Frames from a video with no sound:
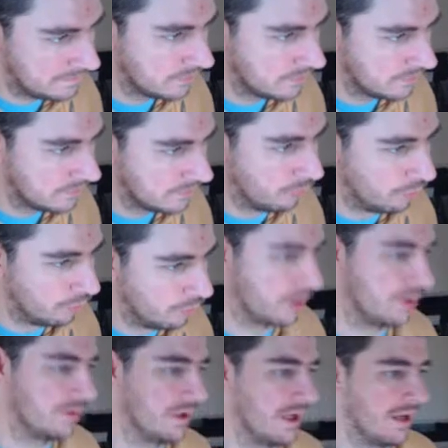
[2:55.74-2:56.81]
Overwatch,
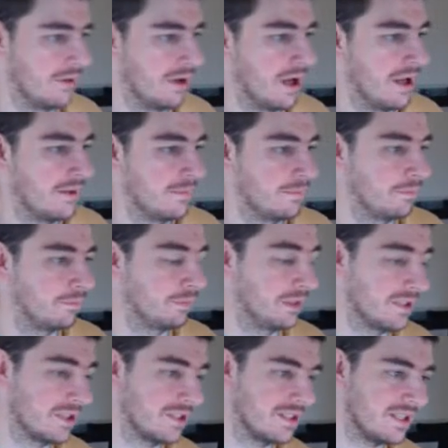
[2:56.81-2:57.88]
uh,
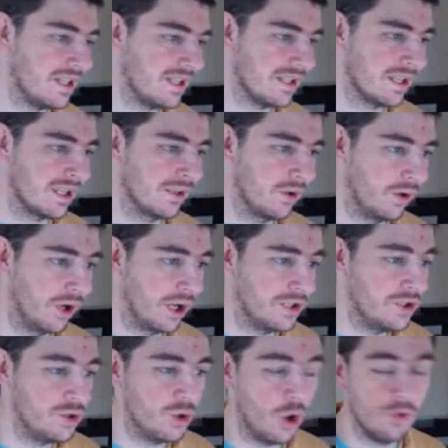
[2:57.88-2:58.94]
Blizzard teasing a, a
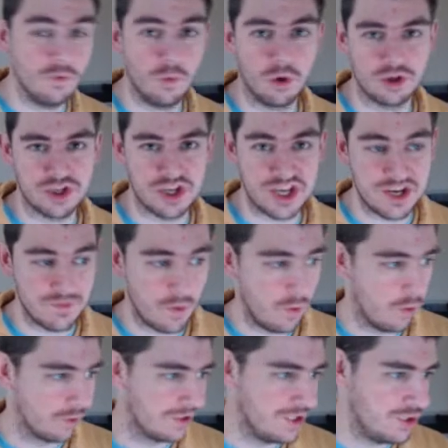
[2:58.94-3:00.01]
new Overwatch hero
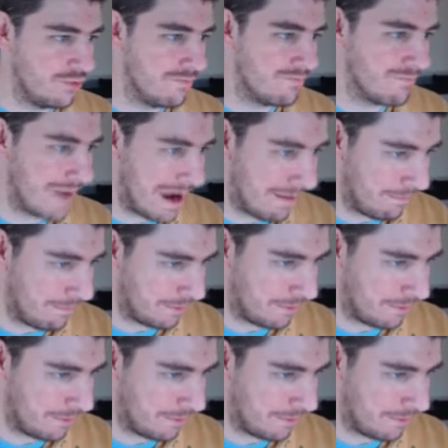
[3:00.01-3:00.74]
or a new map.